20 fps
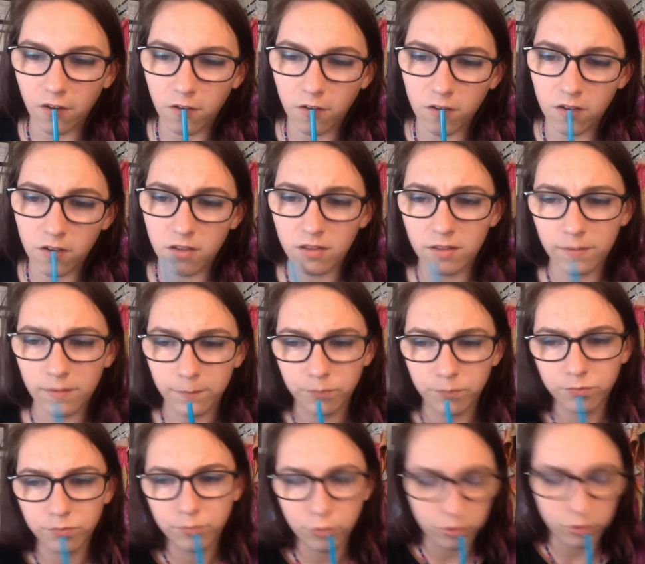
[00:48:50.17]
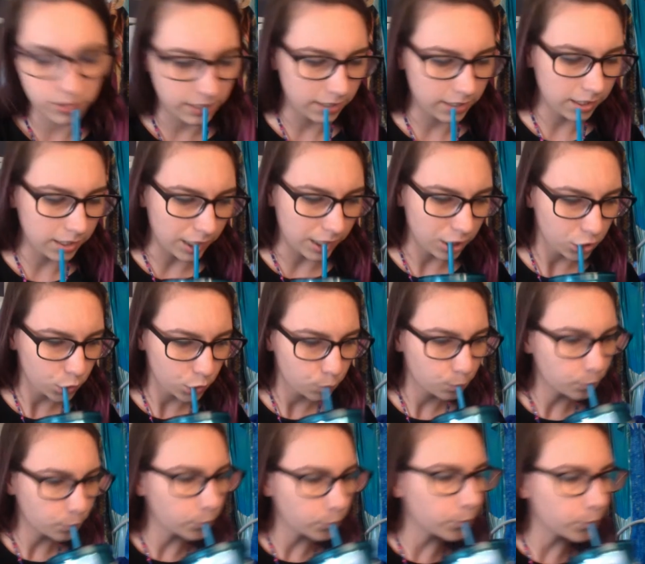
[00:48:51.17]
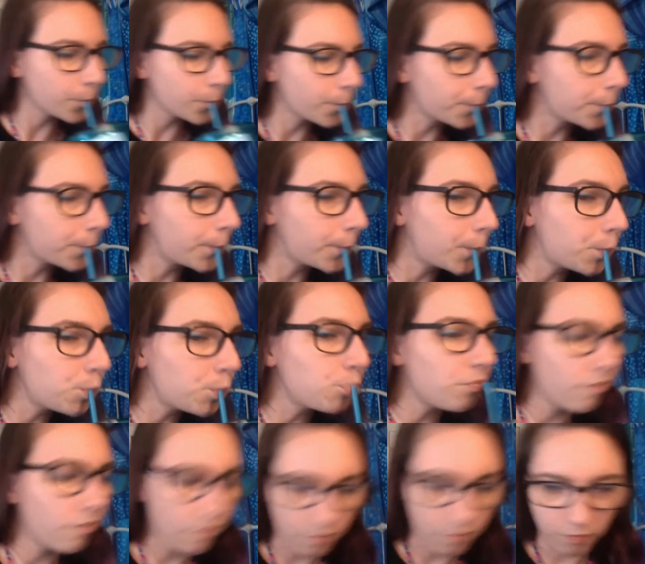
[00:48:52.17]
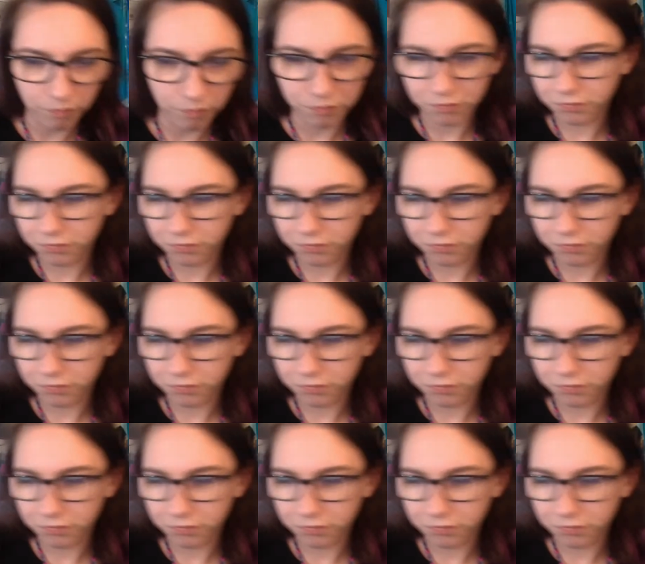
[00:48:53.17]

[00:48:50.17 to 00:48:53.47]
Aw, poor kitty. Okay.